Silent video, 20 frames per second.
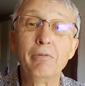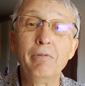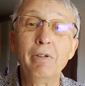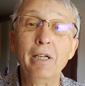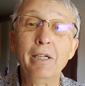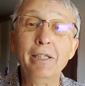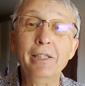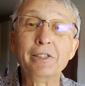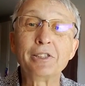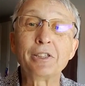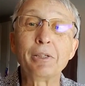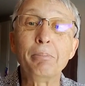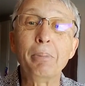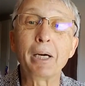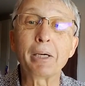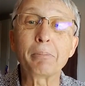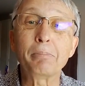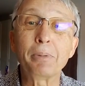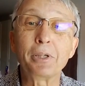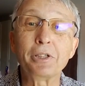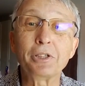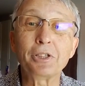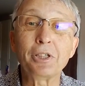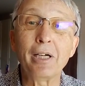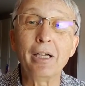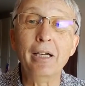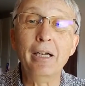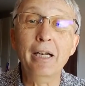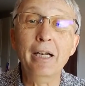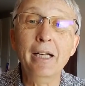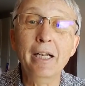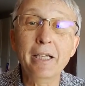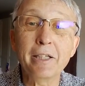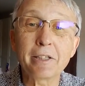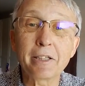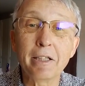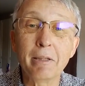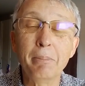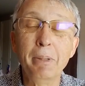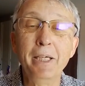release the back pressure a
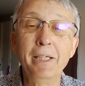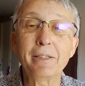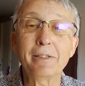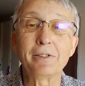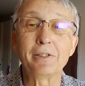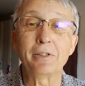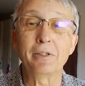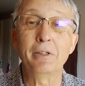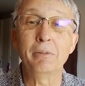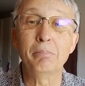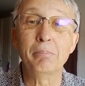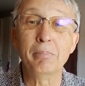little bit,